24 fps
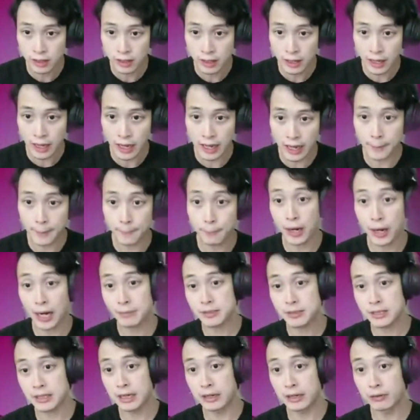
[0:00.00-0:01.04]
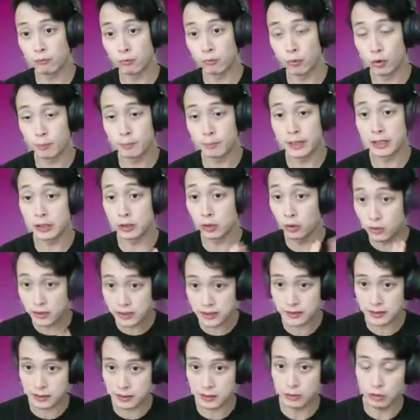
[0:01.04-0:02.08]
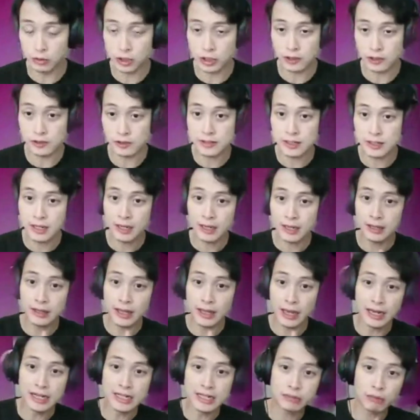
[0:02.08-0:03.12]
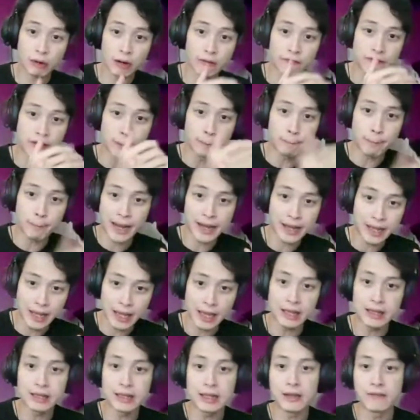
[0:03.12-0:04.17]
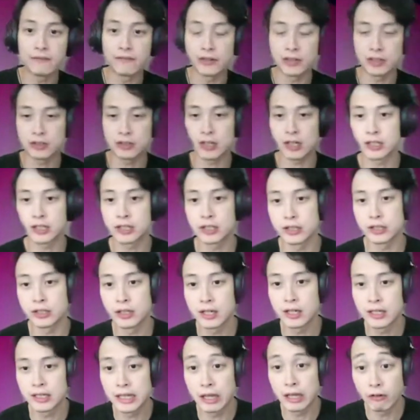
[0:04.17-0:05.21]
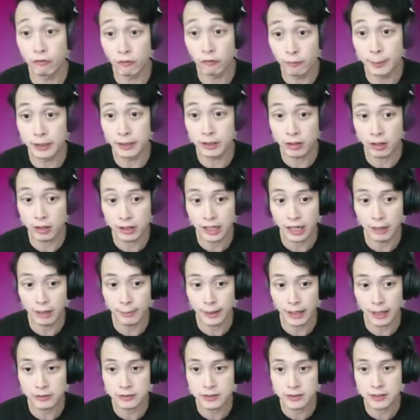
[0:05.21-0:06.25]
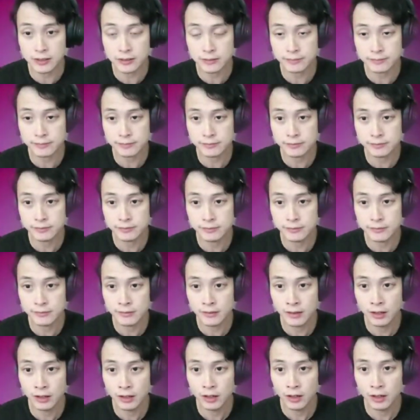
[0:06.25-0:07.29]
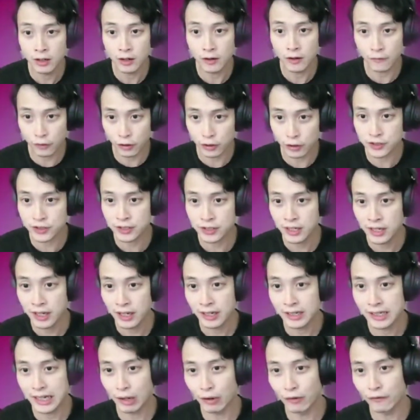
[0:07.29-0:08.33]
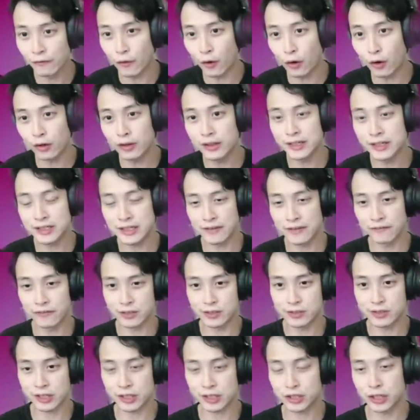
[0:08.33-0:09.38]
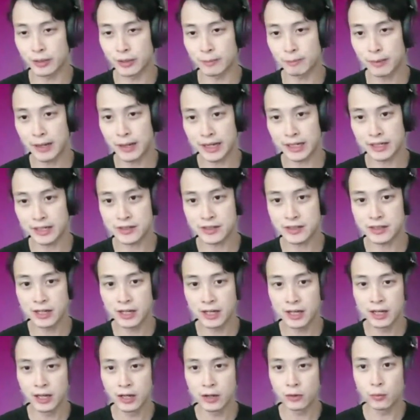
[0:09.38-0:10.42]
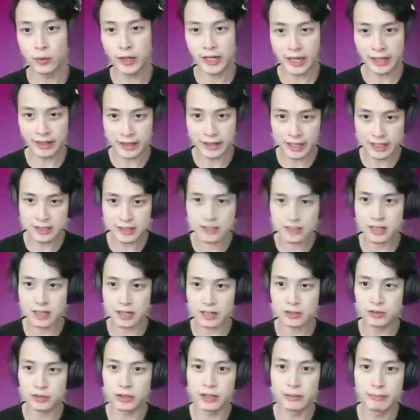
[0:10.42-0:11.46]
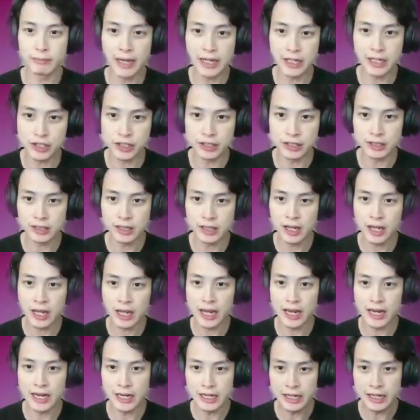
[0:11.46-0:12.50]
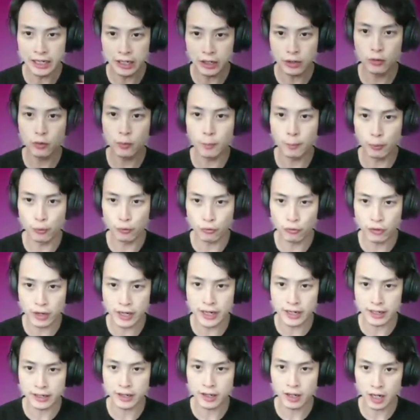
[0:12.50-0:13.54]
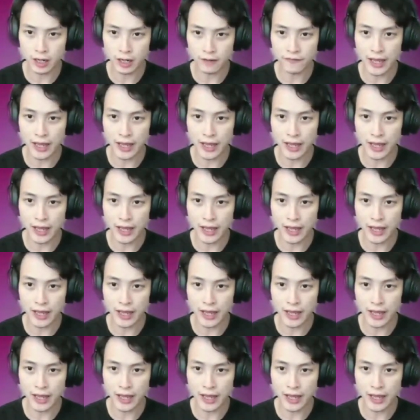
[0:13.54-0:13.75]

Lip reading: And perhaps it will be those institutions that interact with the back-end infrastructure that we've been talking about. Of course, now with all this infrastructure in place, we can then start to imagine a new breed of